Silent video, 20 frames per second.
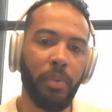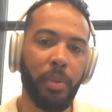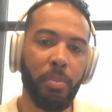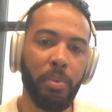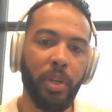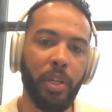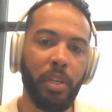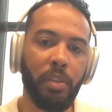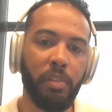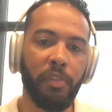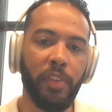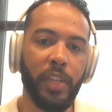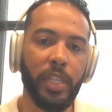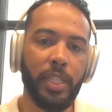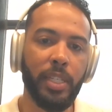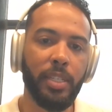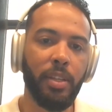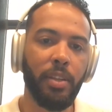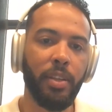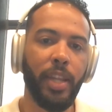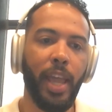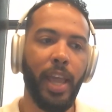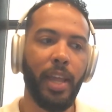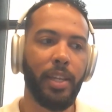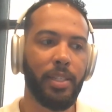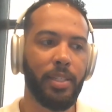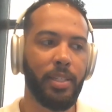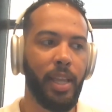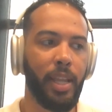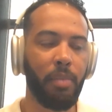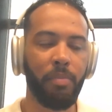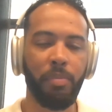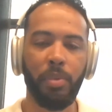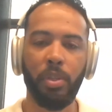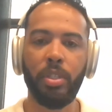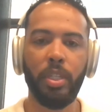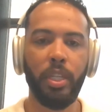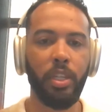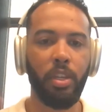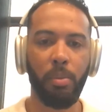that we put an emphasis on that, is that
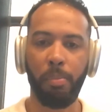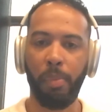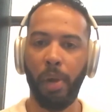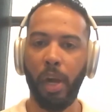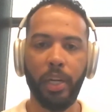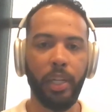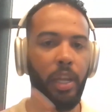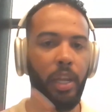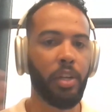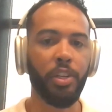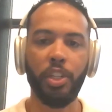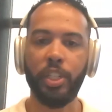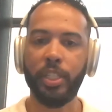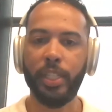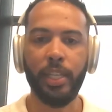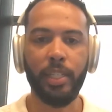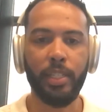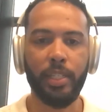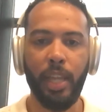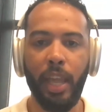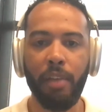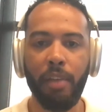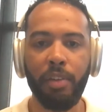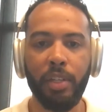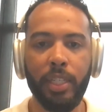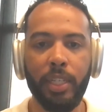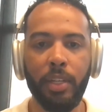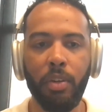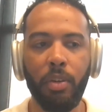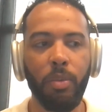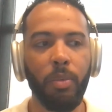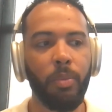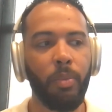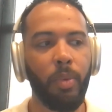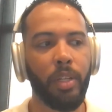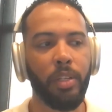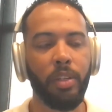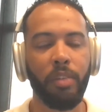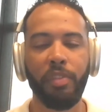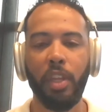obviously your body understands every single
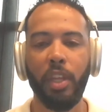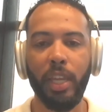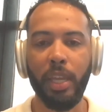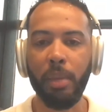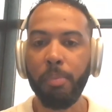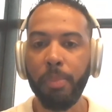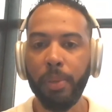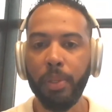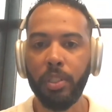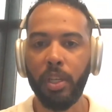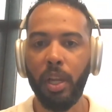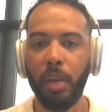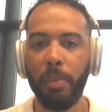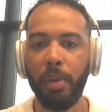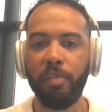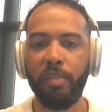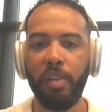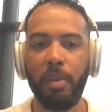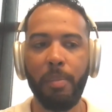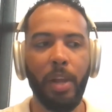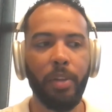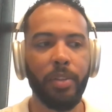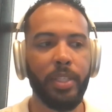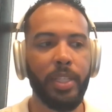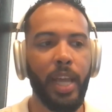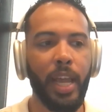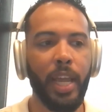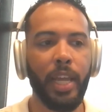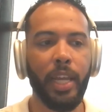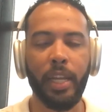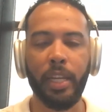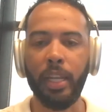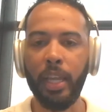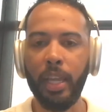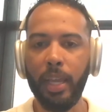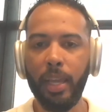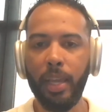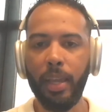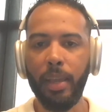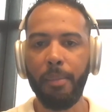one of the inputs coming from outside, and
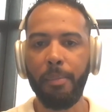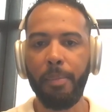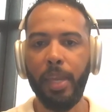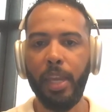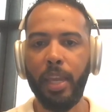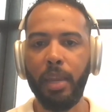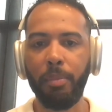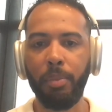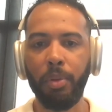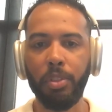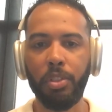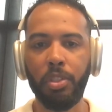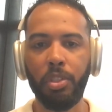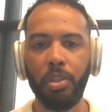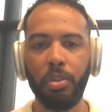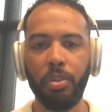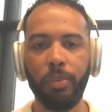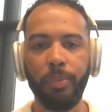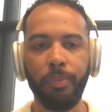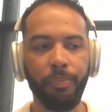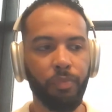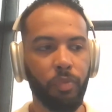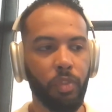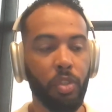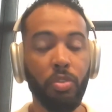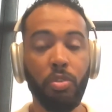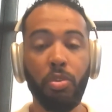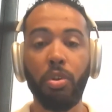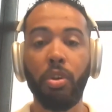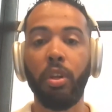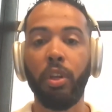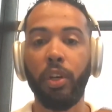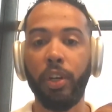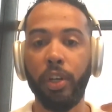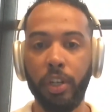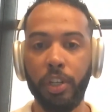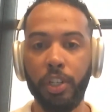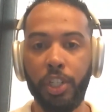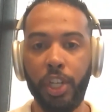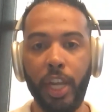being able to
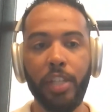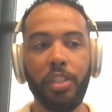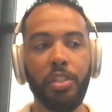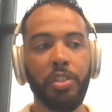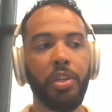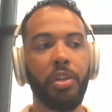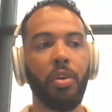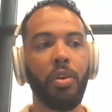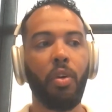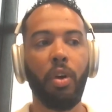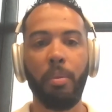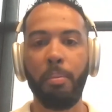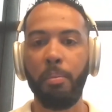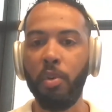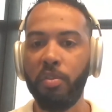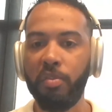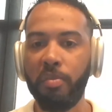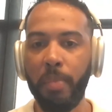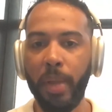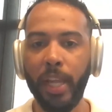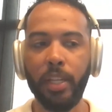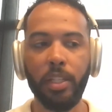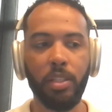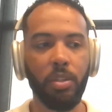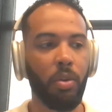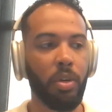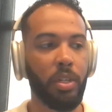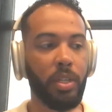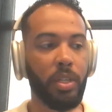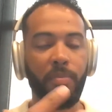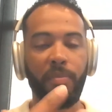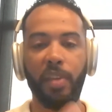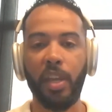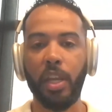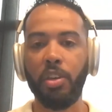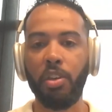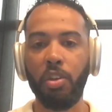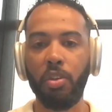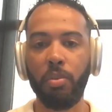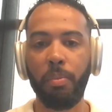learn a gesture or a movement or
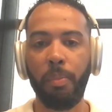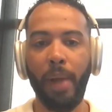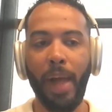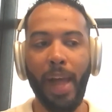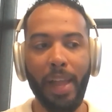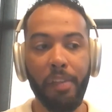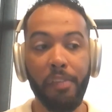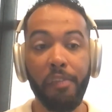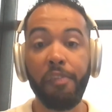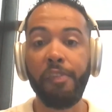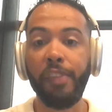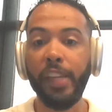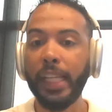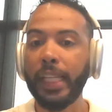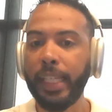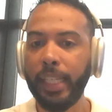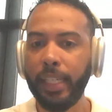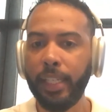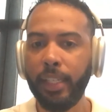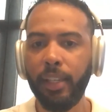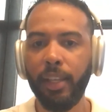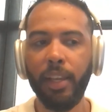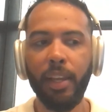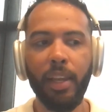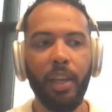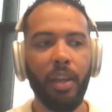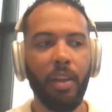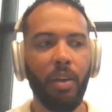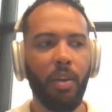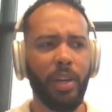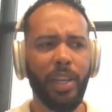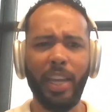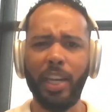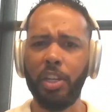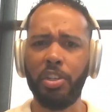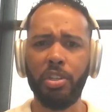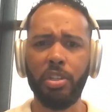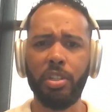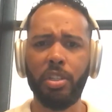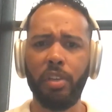something new by feeling, or
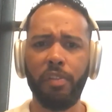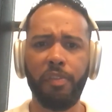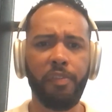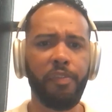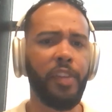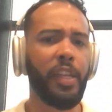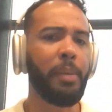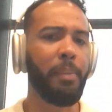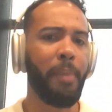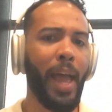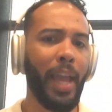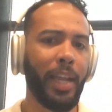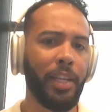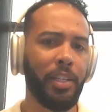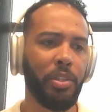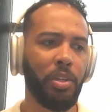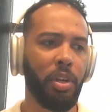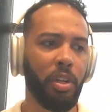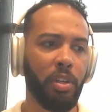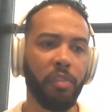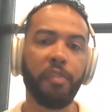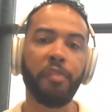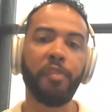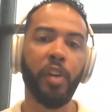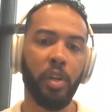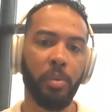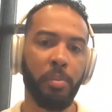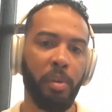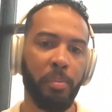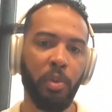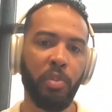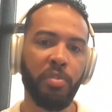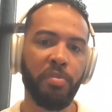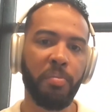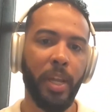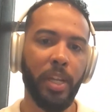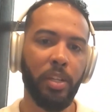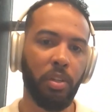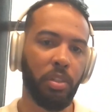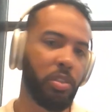getting just the feedback to confirm a
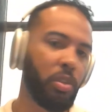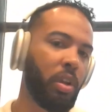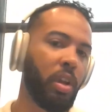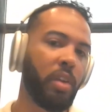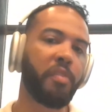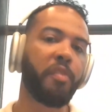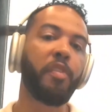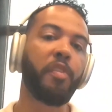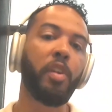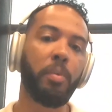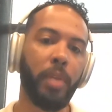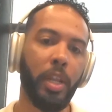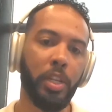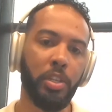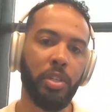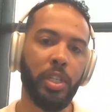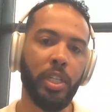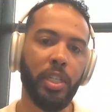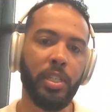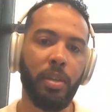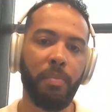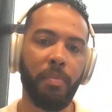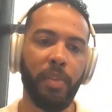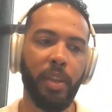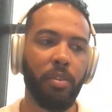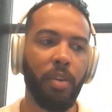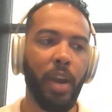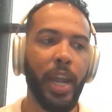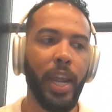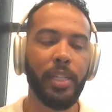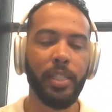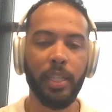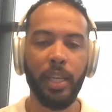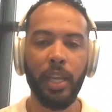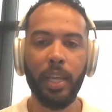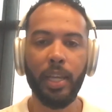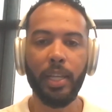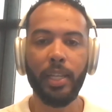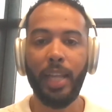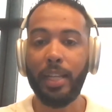movement or to confirm that you did something right.
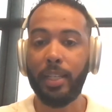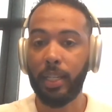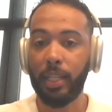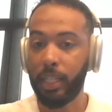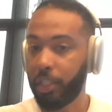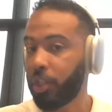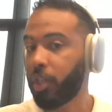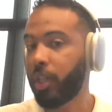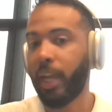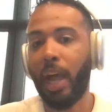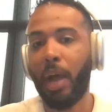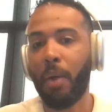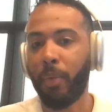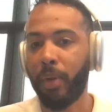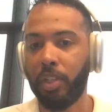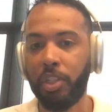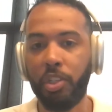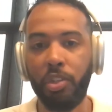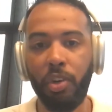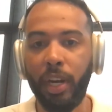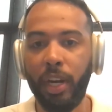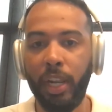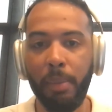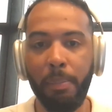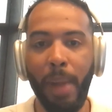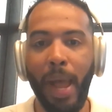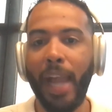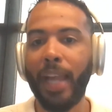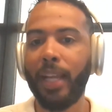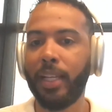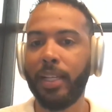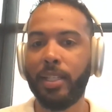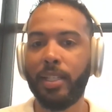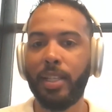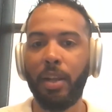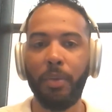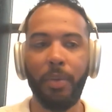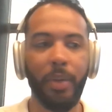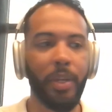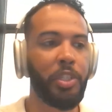That's literally how we are training
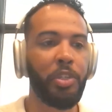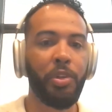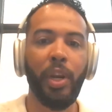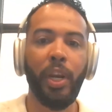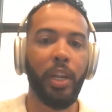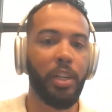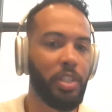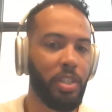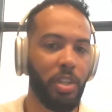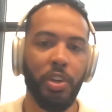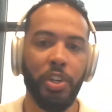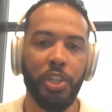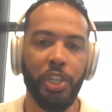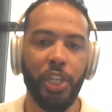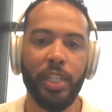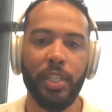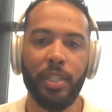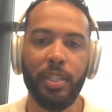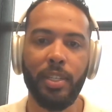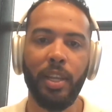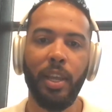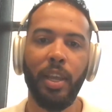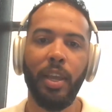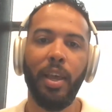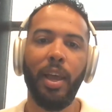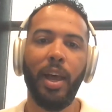pilots, how we are training surgeons.